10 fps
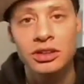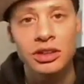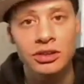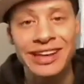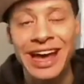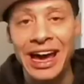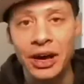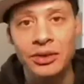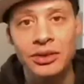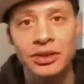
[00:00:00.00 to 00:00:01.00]
you know,
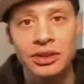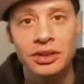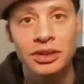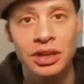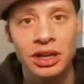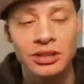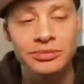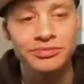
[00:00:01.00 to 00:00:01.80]
now, um,